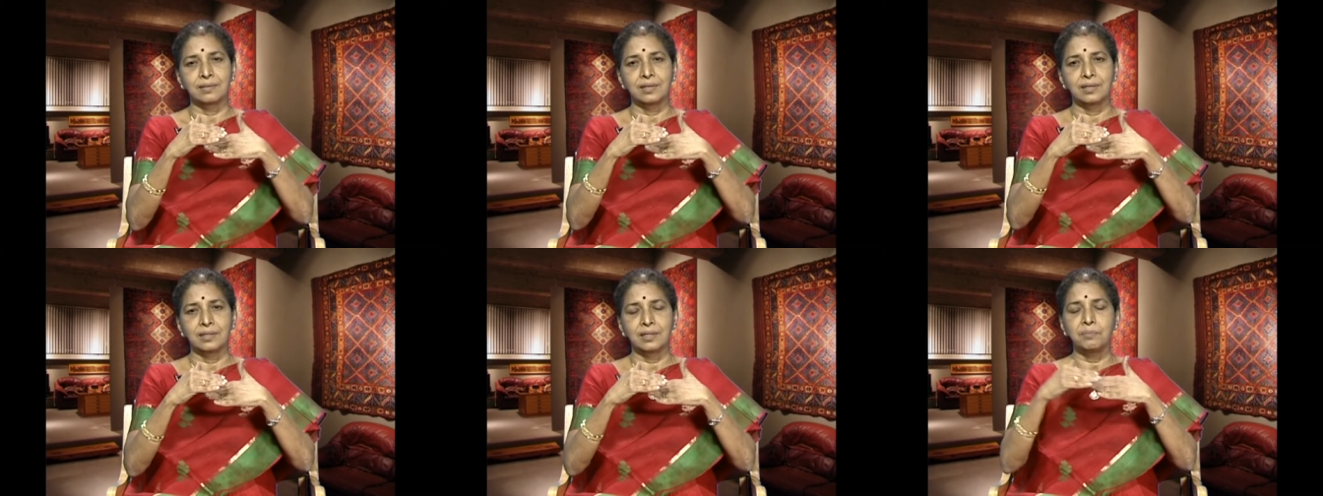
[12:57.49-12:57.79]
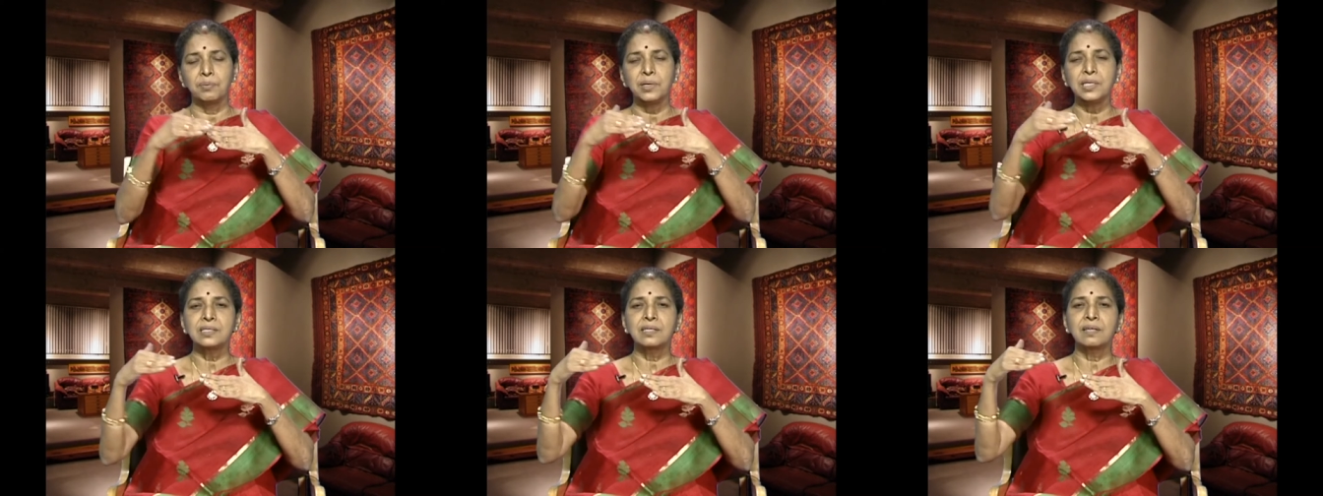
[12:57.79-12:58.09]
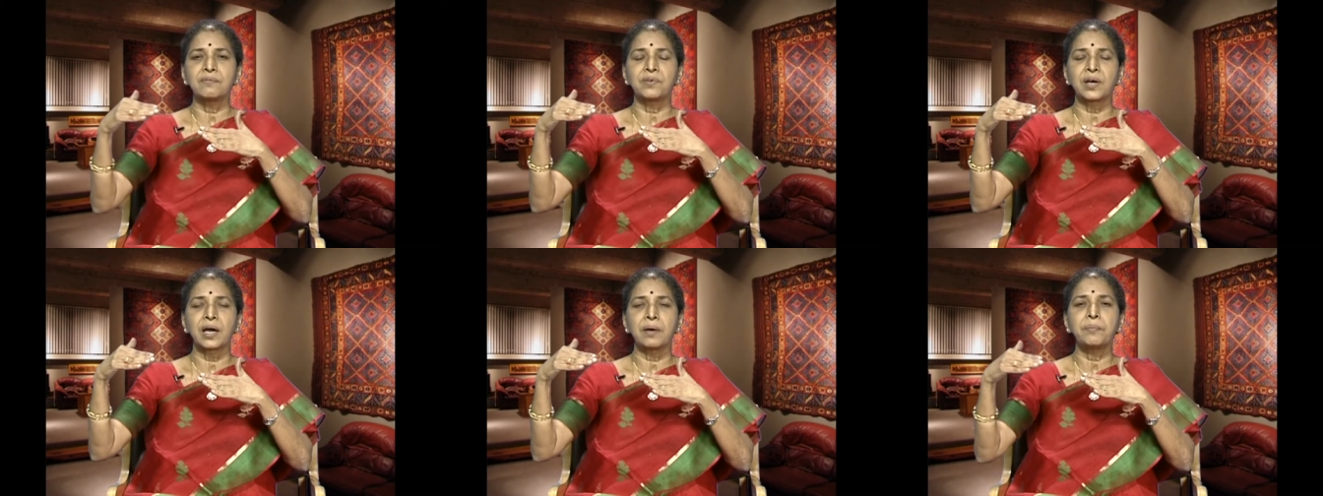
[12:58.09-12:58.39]
That means, the
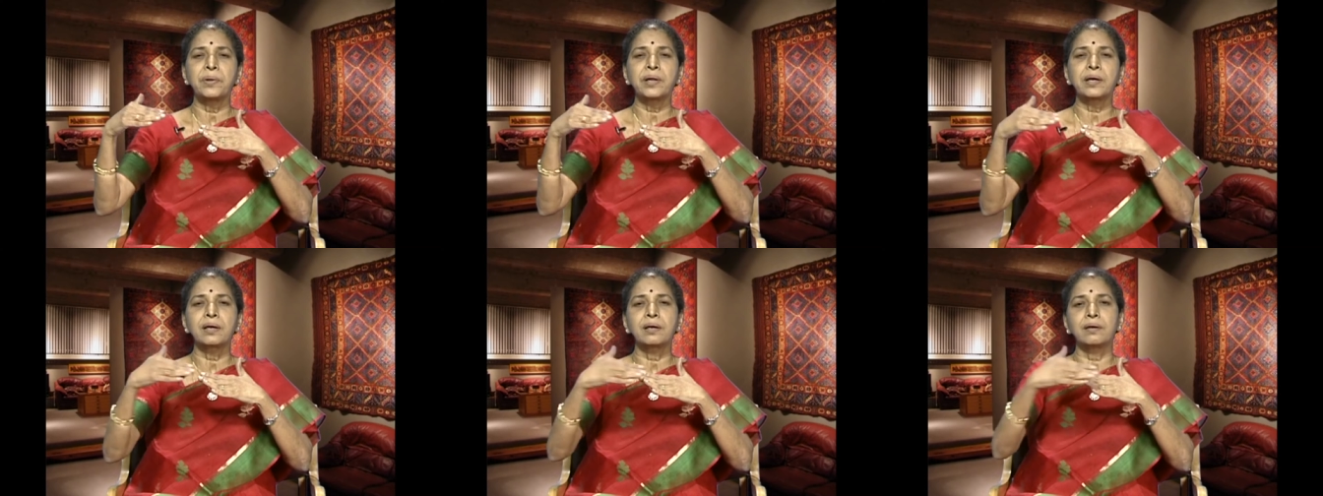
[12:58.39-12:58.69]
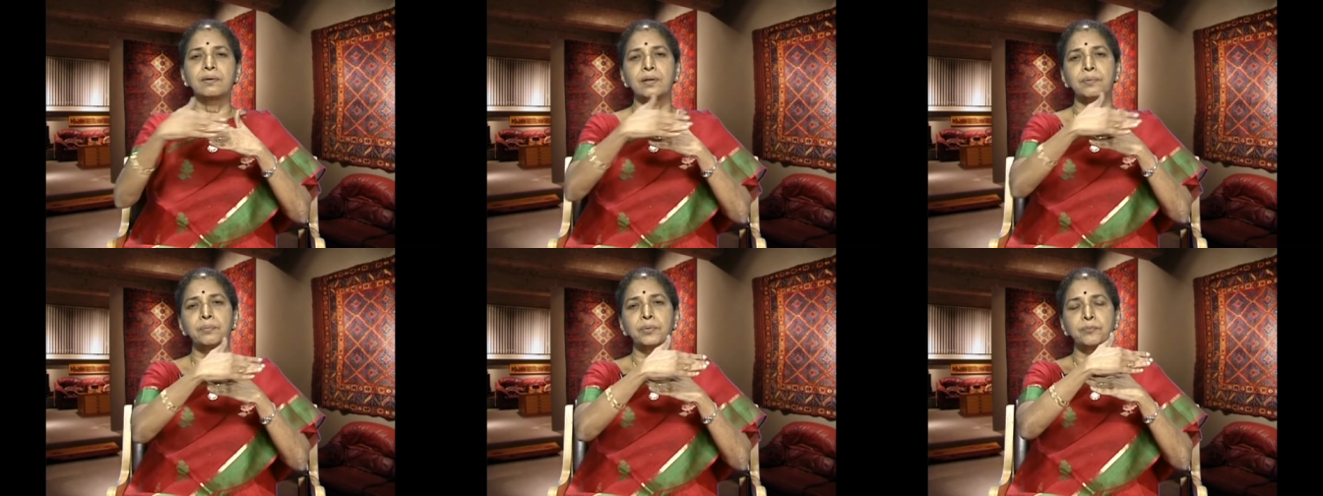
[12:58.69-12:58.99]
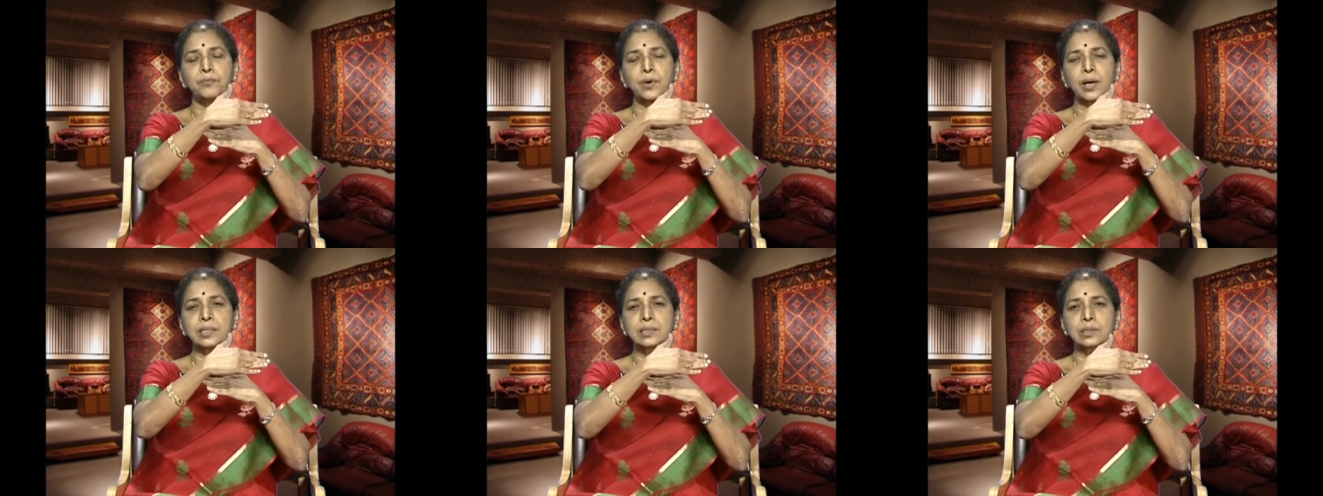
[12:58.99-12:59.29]
fabric will be
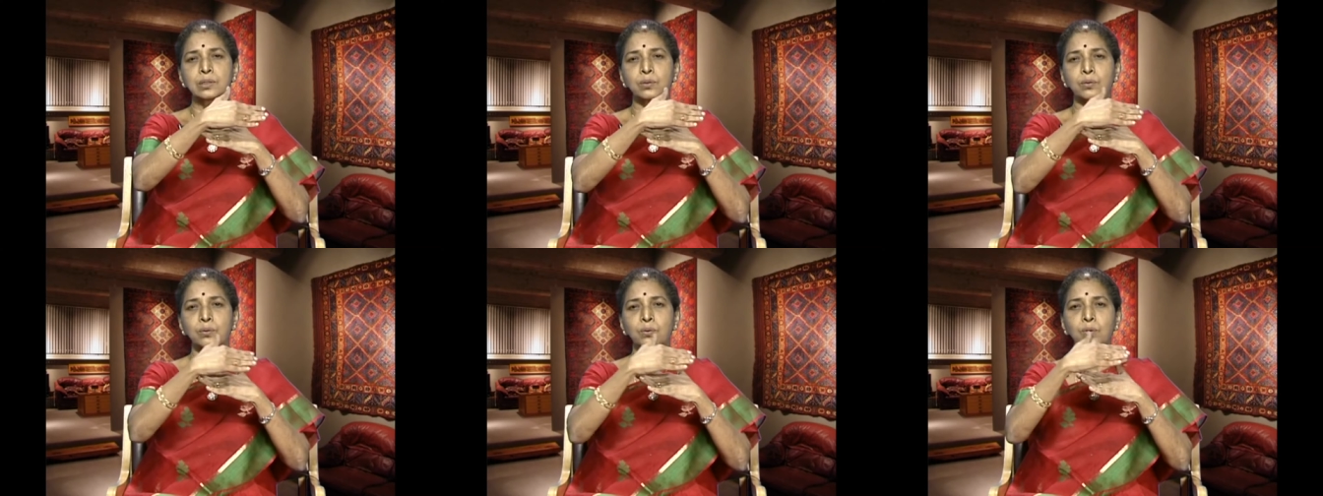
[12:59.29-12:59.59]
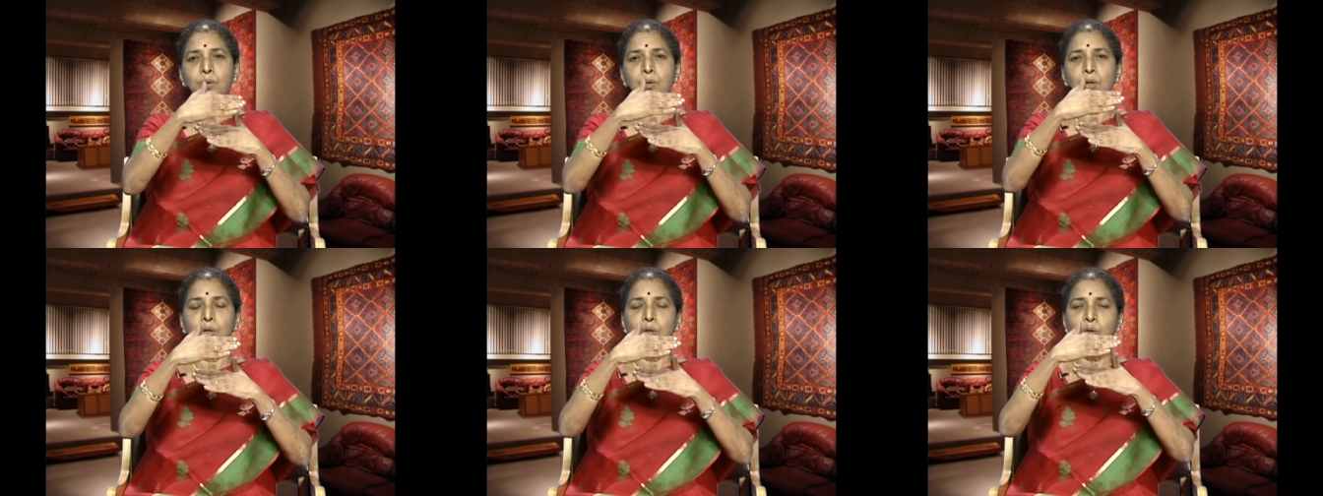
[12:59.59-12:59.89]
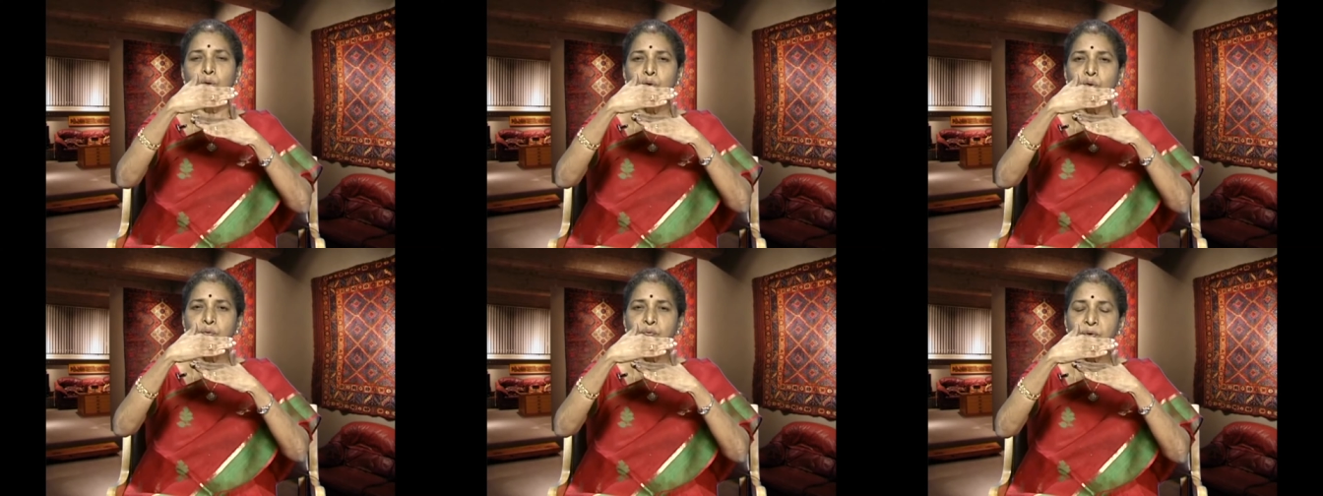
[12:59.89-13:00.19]
passed through
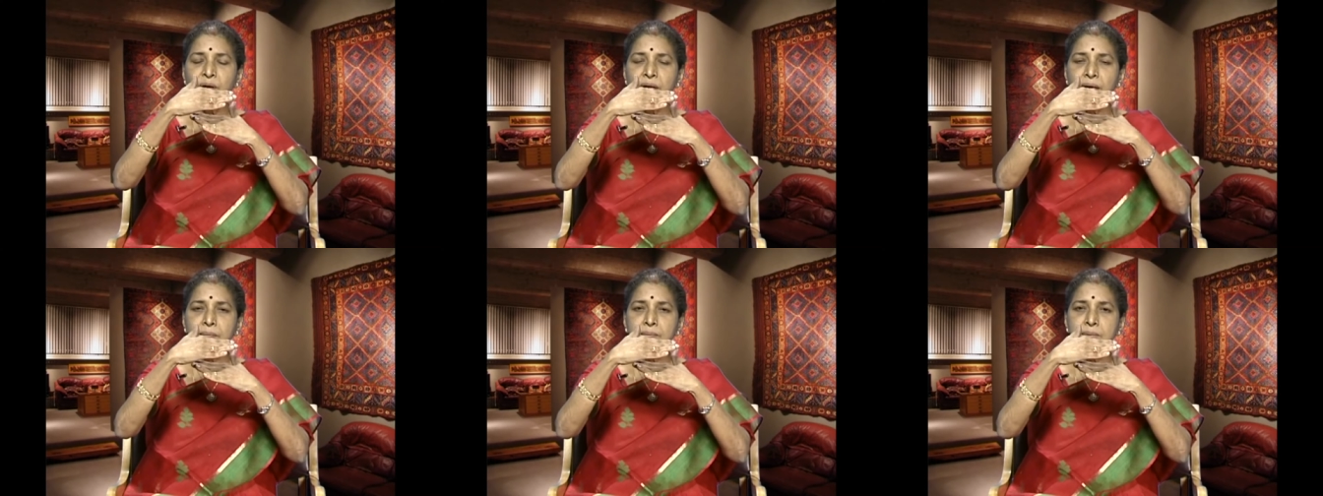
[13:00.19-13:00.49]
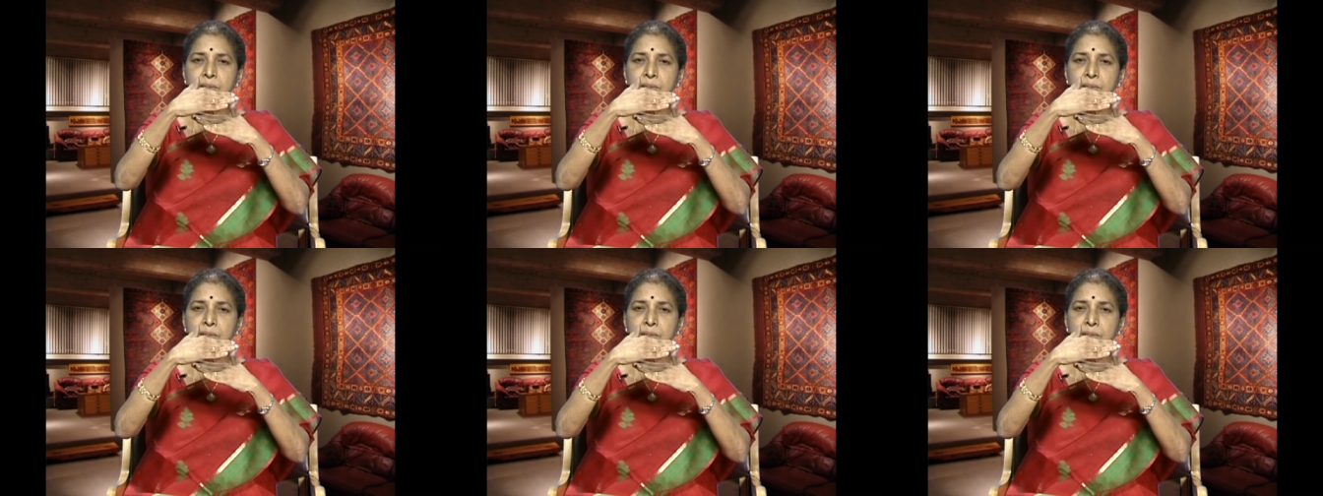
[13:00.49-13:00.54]
two flames.